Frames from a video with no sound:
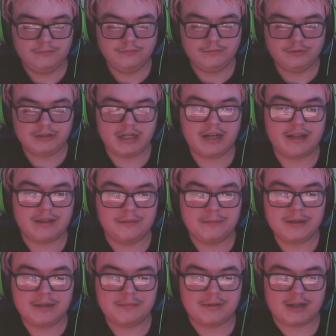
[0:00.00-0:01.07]
Yeah, the
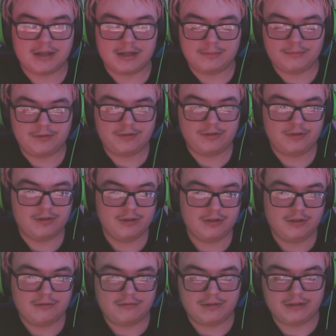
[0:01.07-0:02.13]
mean games.
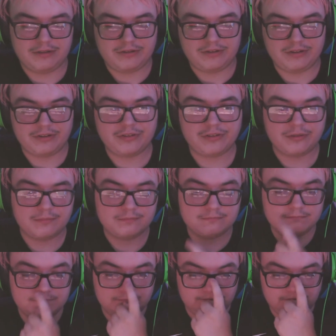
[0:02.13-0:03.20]
What is this?
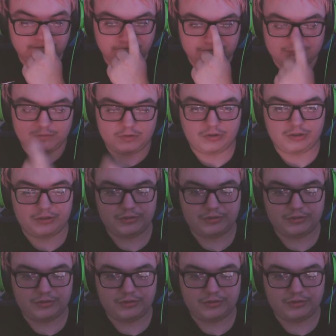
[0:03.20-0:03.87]
Yo.